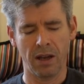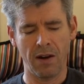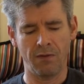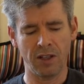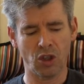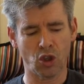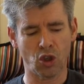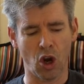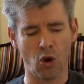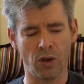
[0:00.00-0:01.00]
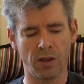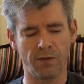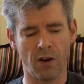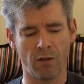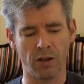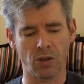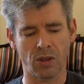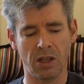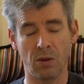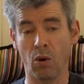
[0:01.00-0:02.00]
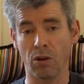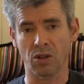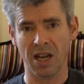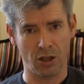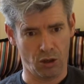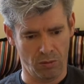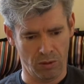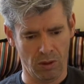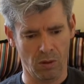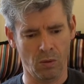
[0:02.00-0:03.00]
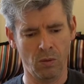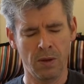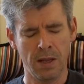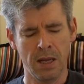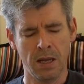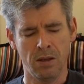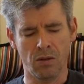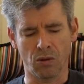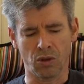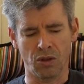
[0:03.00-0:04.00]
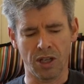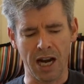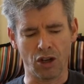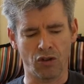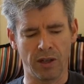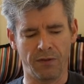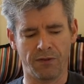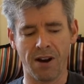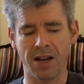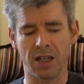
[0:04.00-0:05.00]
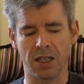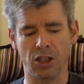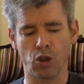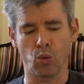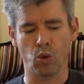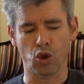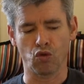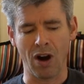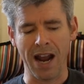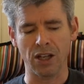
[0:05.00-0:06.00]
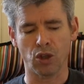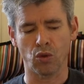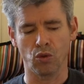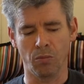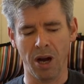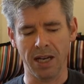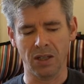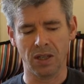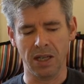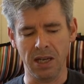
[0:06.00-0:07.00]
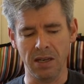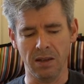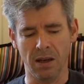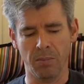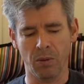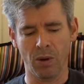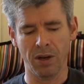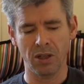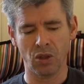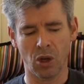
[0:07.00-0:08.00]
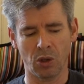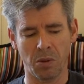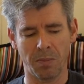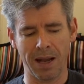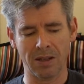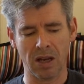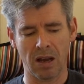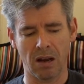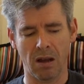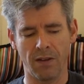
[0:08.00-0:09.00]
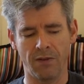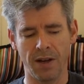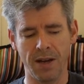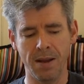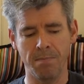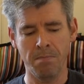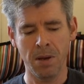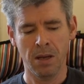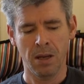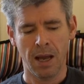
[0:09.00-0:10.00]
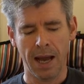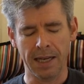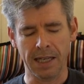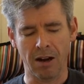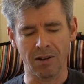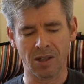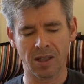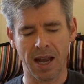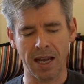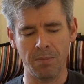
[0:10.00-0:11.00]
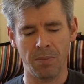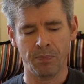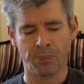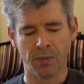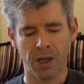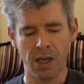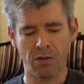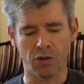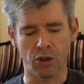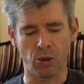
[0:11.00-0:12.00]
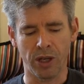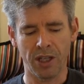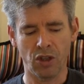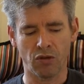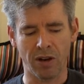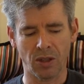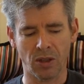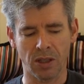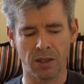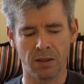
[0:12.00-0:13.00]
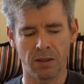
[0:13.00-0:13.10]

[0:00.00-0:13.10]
every stone in the forest. He was, as you know, not naturally friendly towards rats or mice either, but when I told him about our life at NIMH and our escape, he grew interested.